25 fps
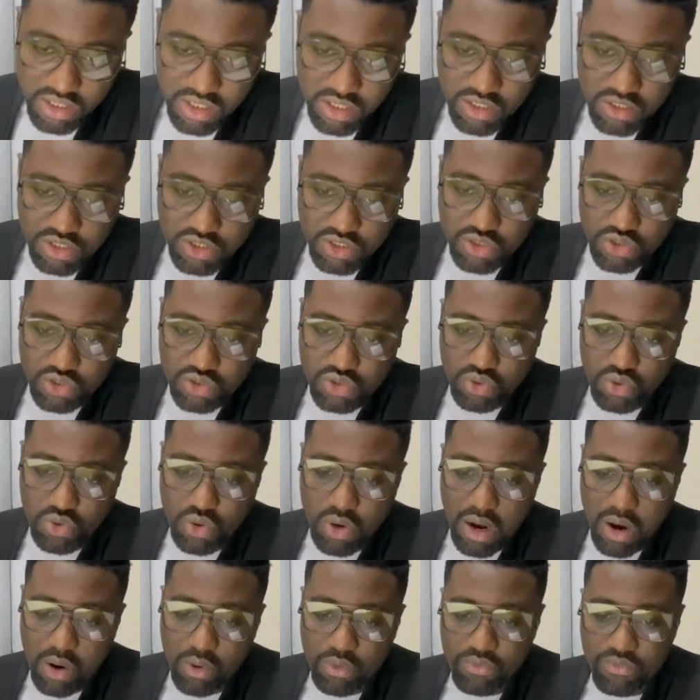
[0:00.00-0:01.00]
So
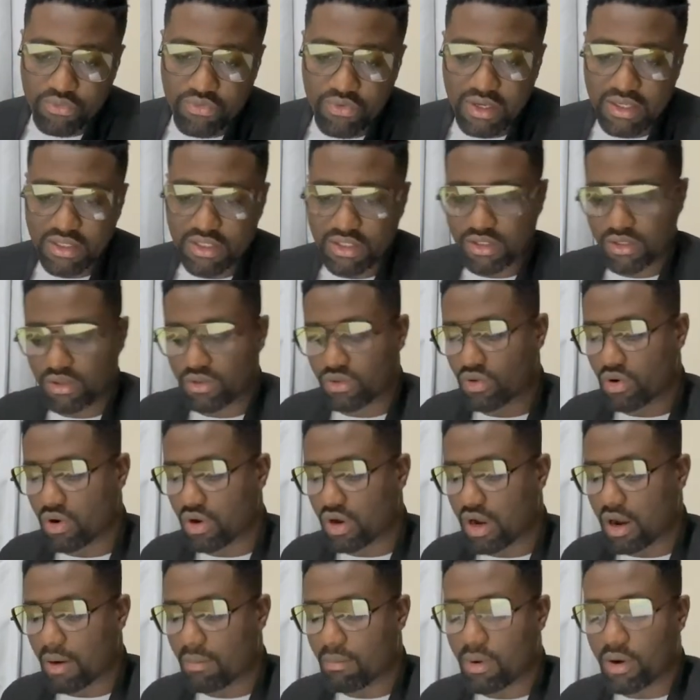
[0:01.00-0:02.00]
I'll first talk
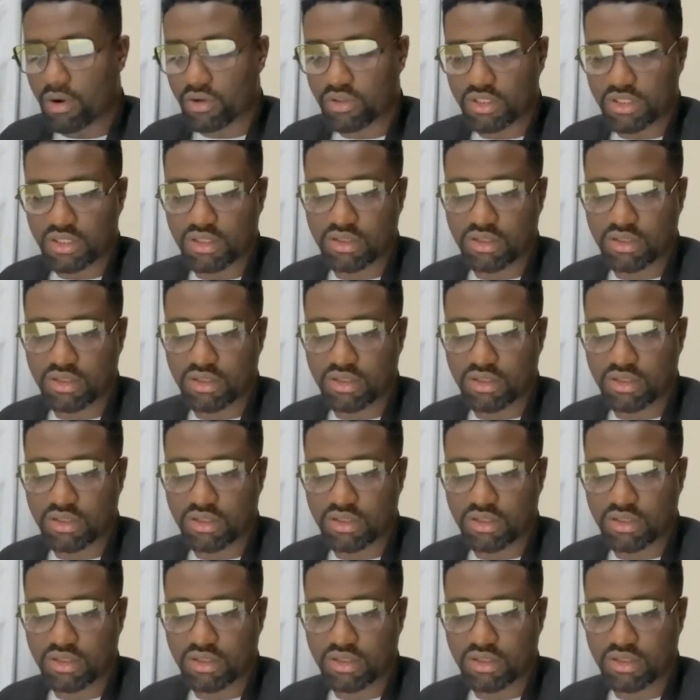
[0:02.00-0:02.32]
about